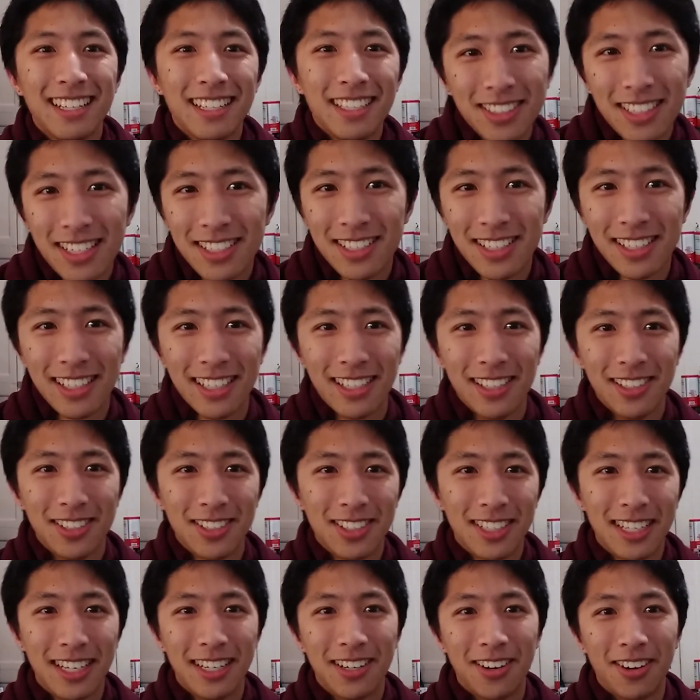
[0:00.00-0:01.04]
you're such a little
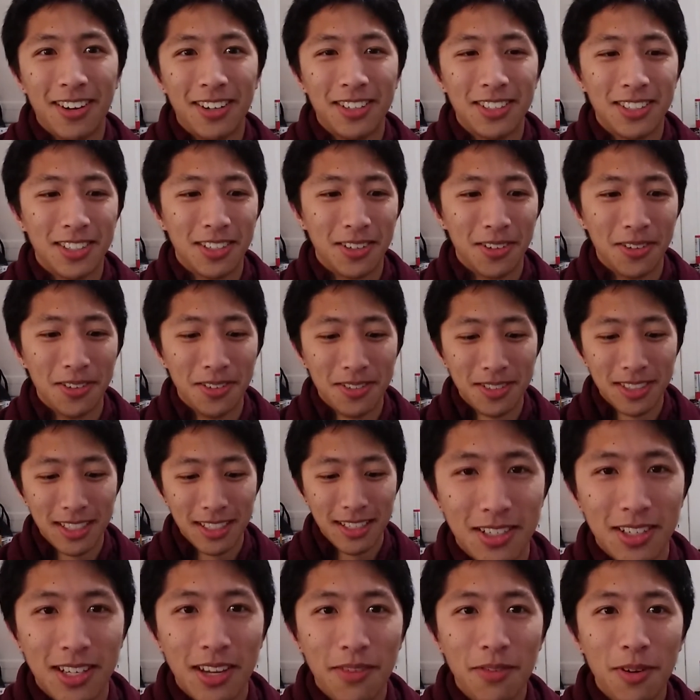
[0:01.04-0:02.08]
cheat, aren't you?
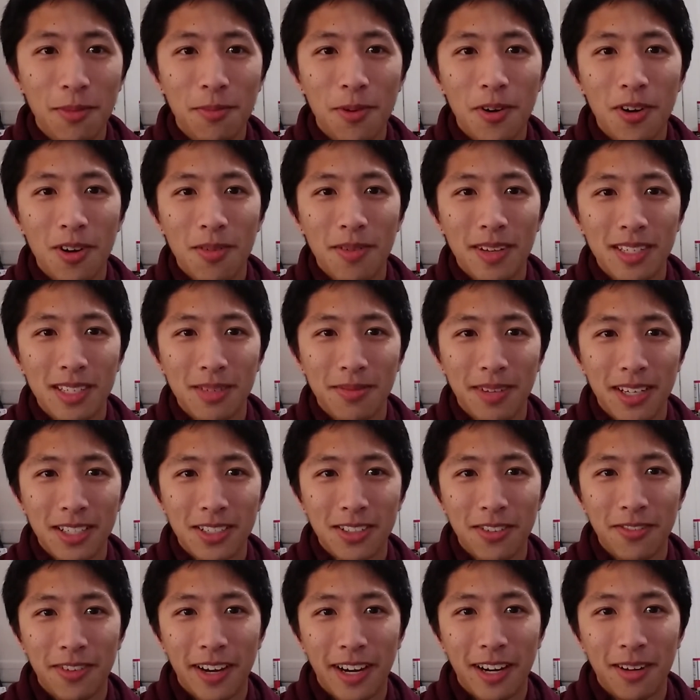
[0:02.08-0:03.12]
Did you give your Pokemon some
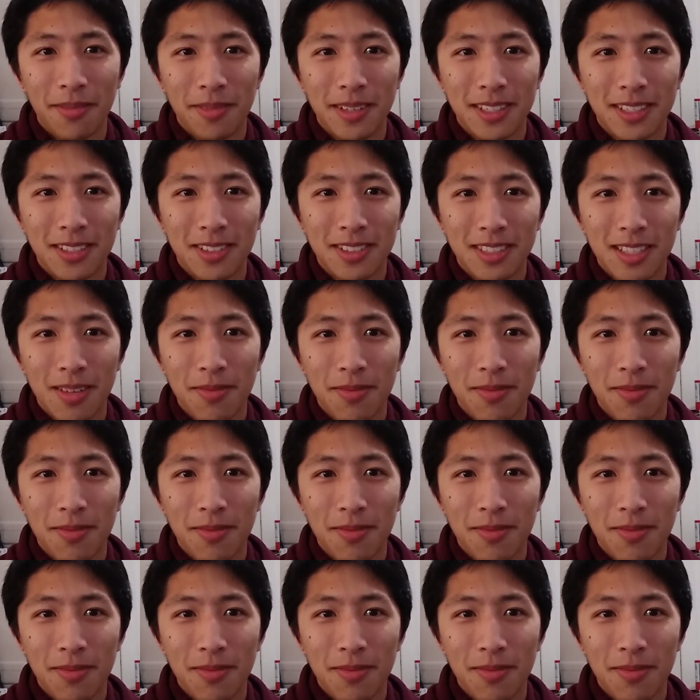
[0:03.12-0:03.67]
extra vitamins or